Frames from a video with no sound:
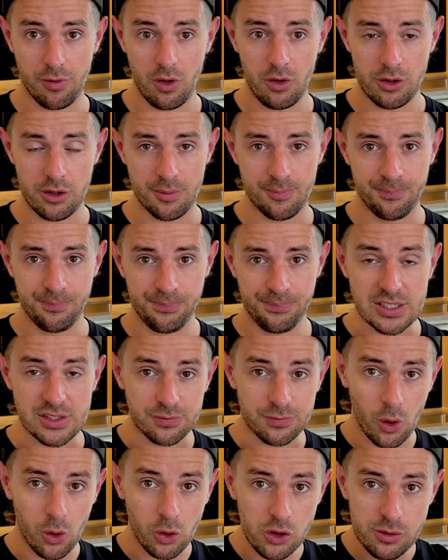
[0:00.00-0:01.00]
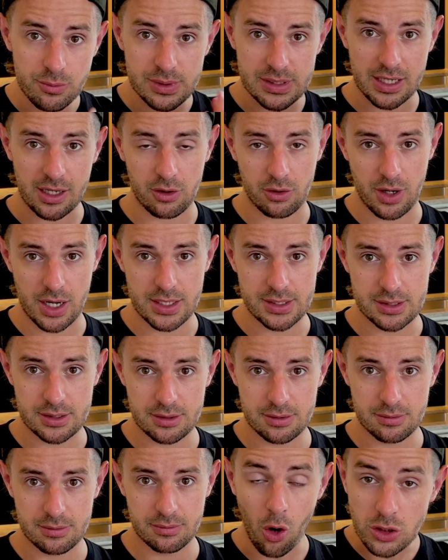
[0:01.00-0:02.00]
volume, as volumes
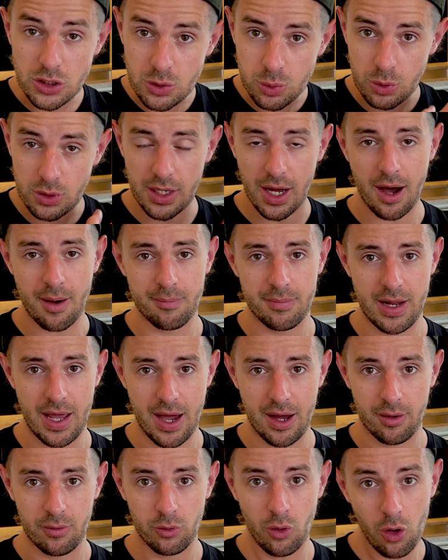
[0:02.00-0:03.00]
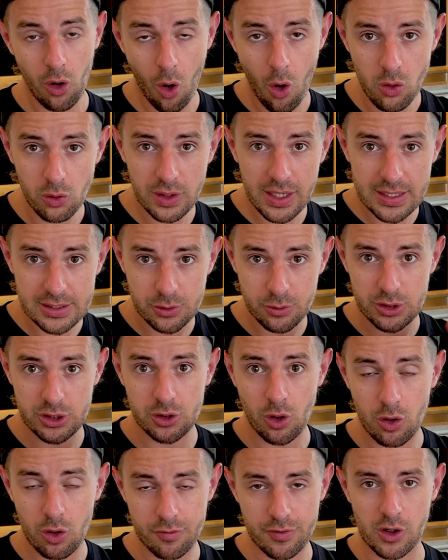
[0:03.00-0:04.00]
increased, costs would come down, not only as a
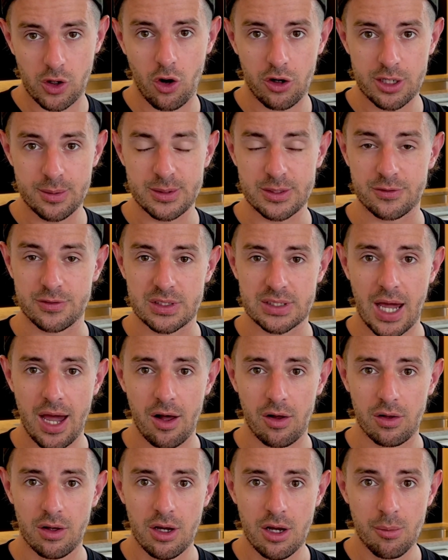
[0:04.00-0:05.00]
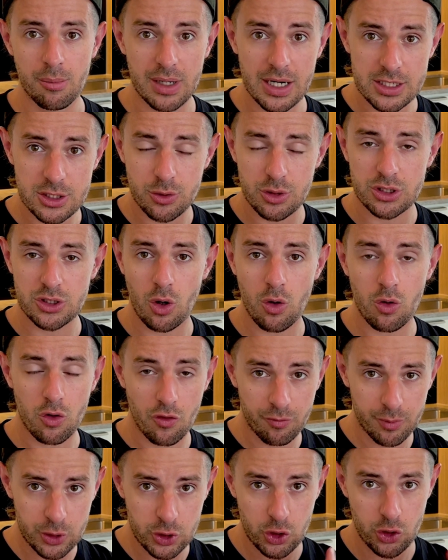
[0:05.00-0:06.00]
result of economies of scale, but as a
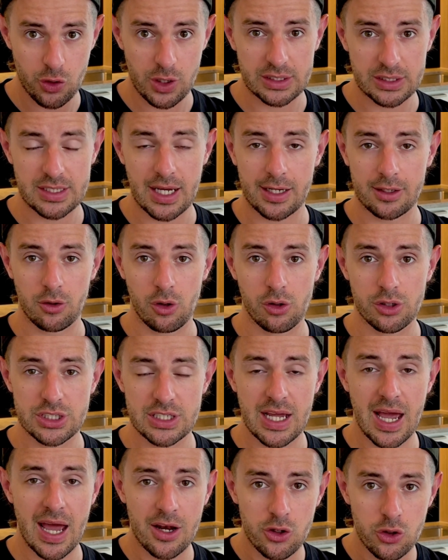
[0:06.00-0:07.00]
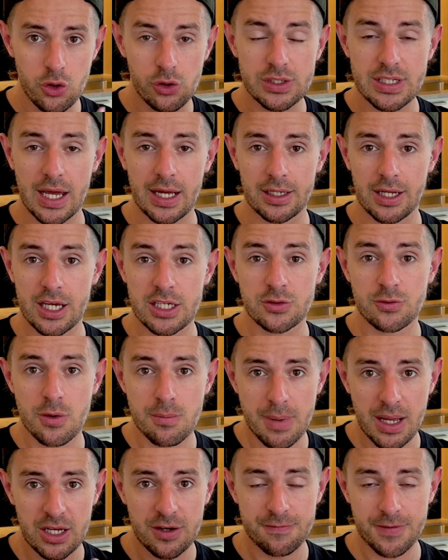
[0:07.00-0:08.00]
result of maturing technology and new techniques
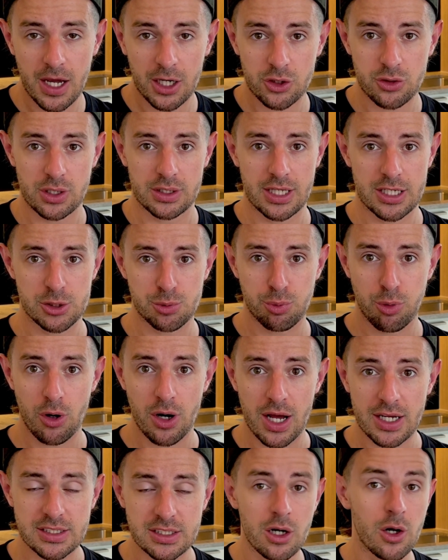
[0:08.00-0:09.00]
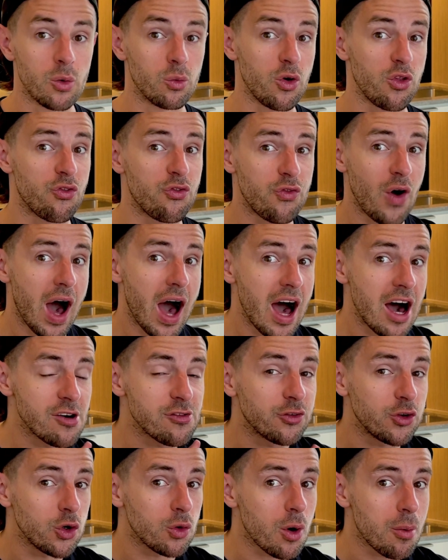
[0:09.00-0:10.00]
for manufacturing these products with
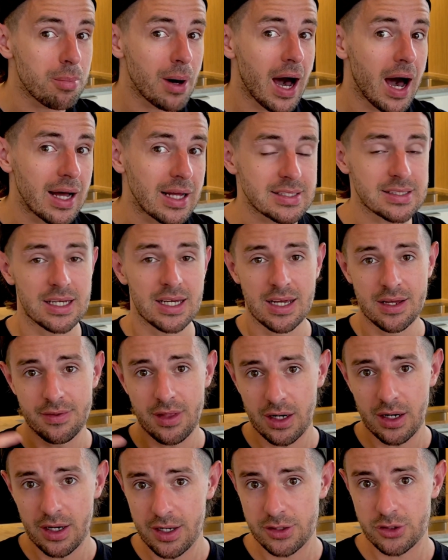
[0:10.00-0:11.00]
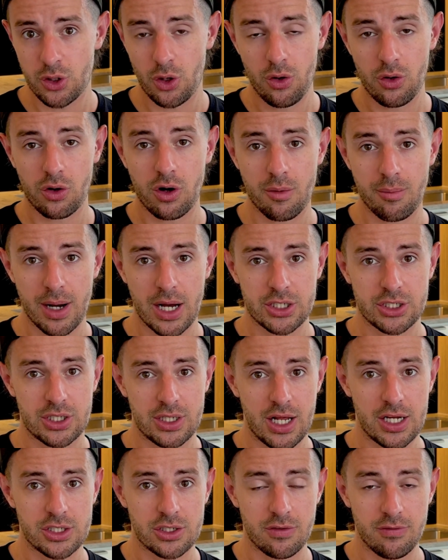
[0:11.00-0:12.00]
far fewer parts than an internal
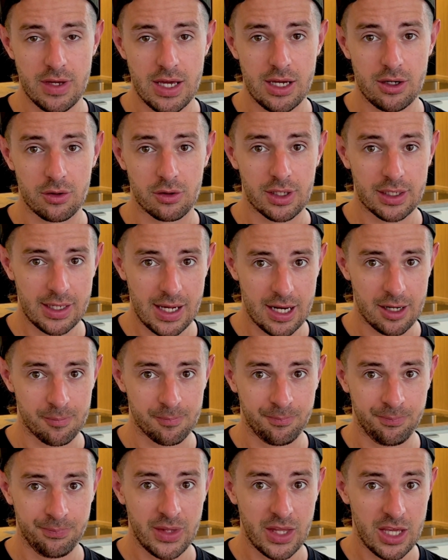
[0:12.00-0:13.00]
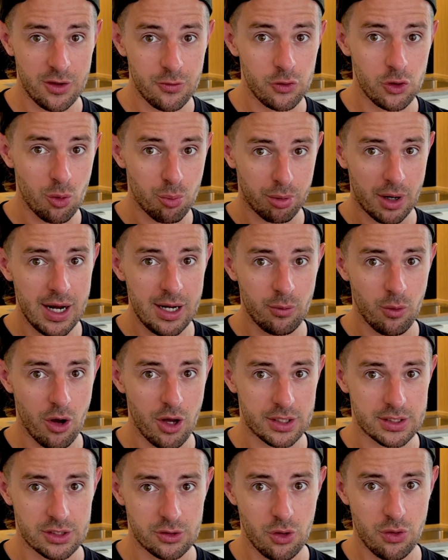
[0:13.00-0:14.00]
combustion engine vehicle. Again, if your brain
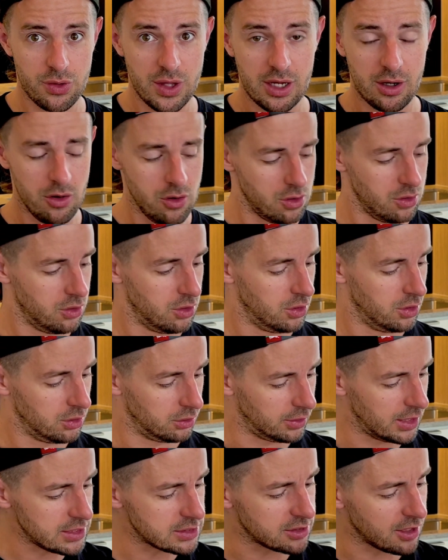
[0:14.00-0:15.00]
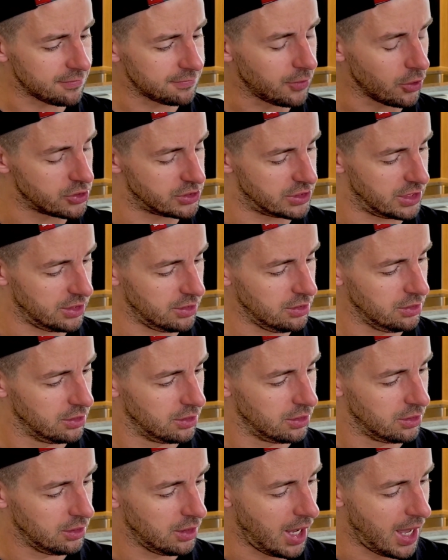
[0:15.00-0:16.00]
works and you think, huh, less stuff goes
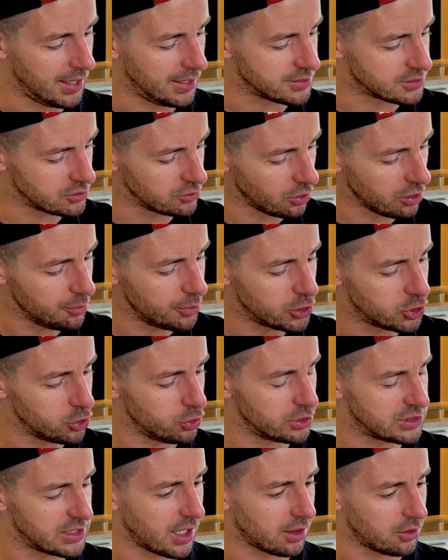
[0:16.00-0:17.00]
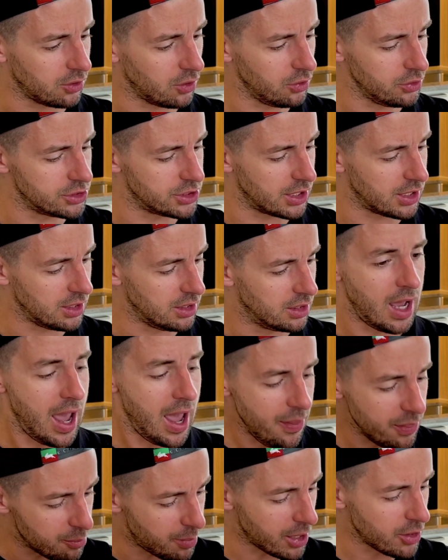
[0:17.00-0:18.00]
in, and it's not a mature technology,
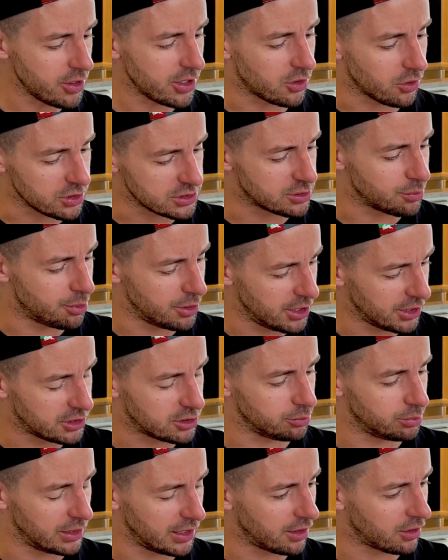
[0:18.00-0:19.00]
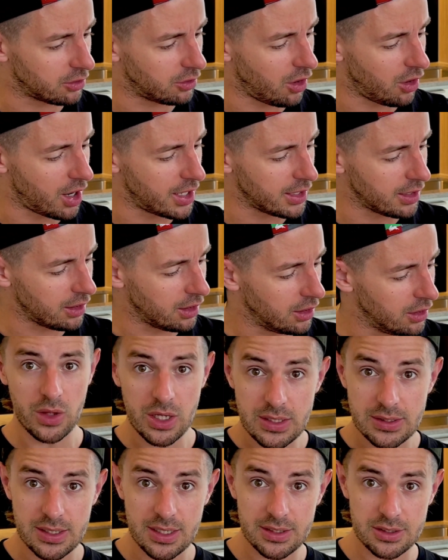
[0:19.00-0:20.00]
and the battery costs are predictably declining,
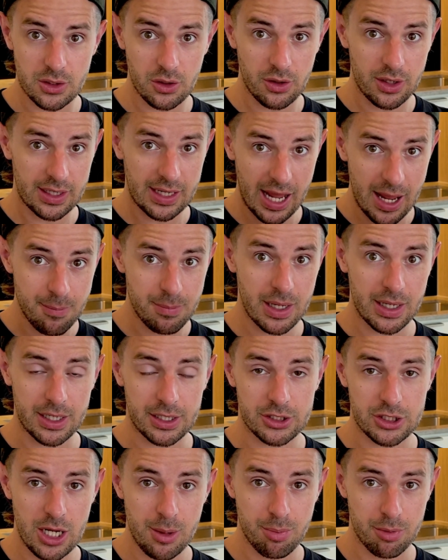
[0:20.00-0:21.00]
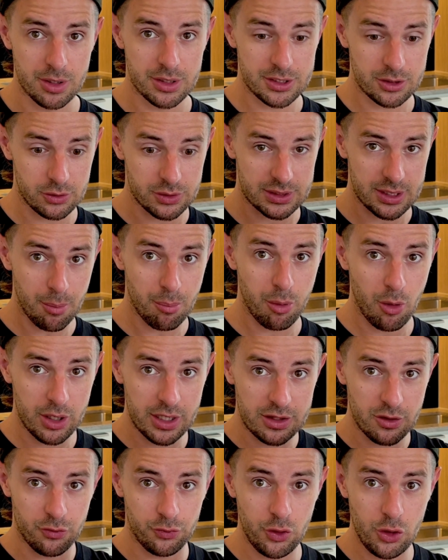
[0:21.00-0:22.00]
these things are going to keep getting cheaper until some
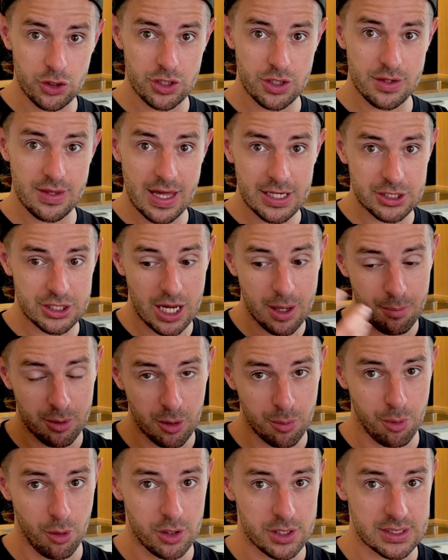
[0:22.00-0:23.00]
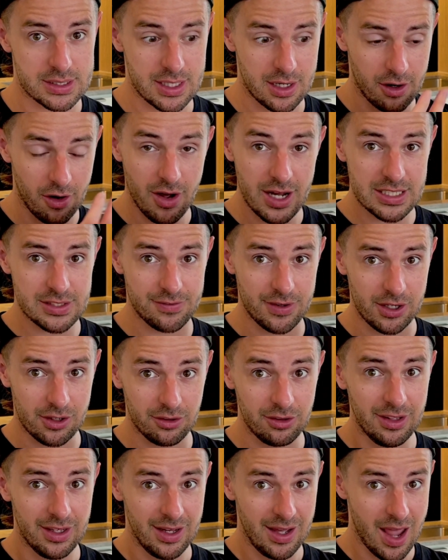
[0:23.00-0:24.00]
point in the future they're cheaper to purchase than an ICE
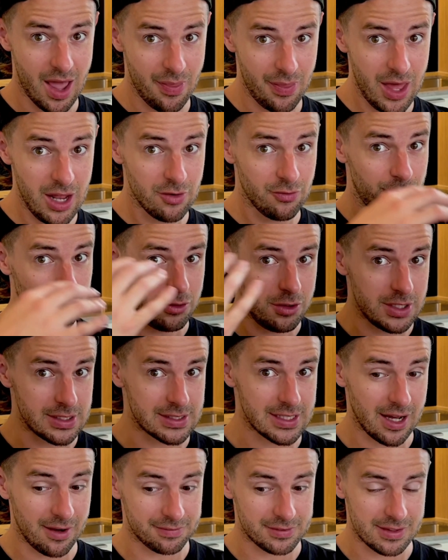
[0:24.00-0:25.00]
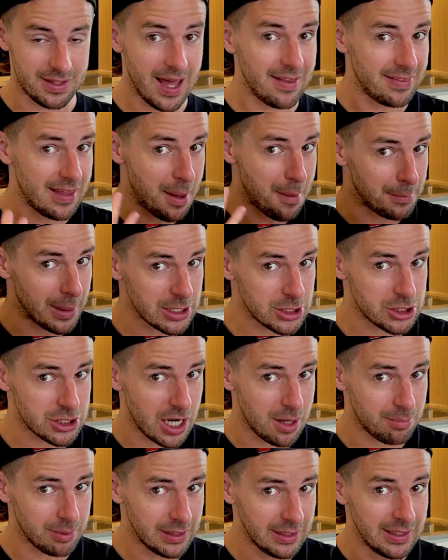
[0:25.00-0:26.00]
vehicle, and then a few years after that they're much
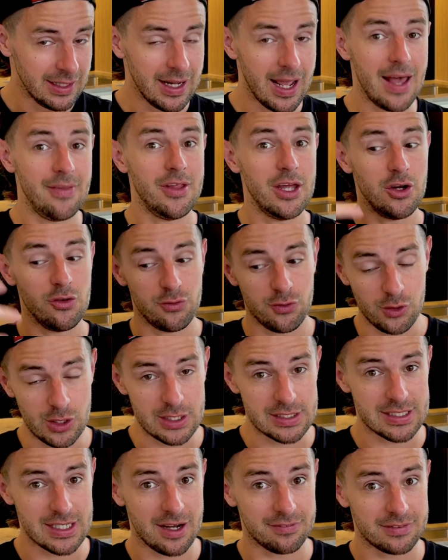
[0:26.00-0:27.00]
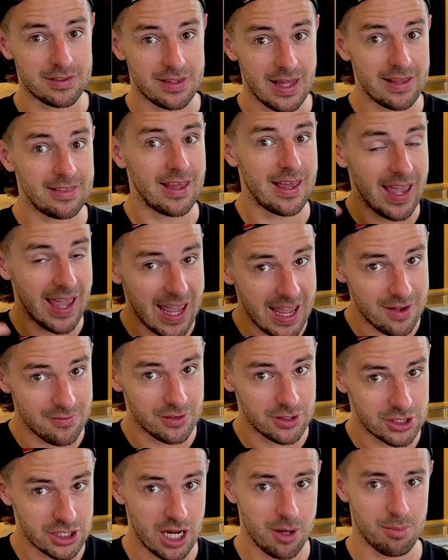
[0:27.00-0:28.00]
cheaper, and then a few years after that they're
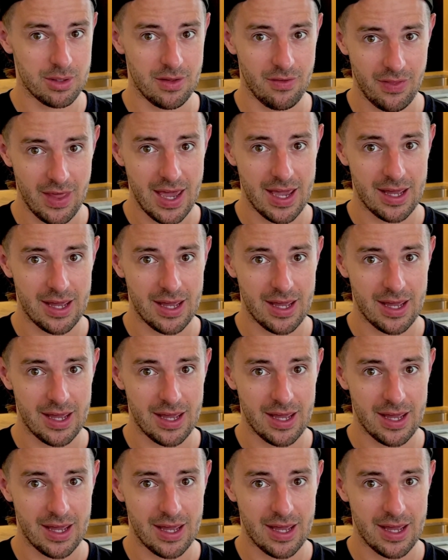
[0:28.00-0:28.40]
even cheaper than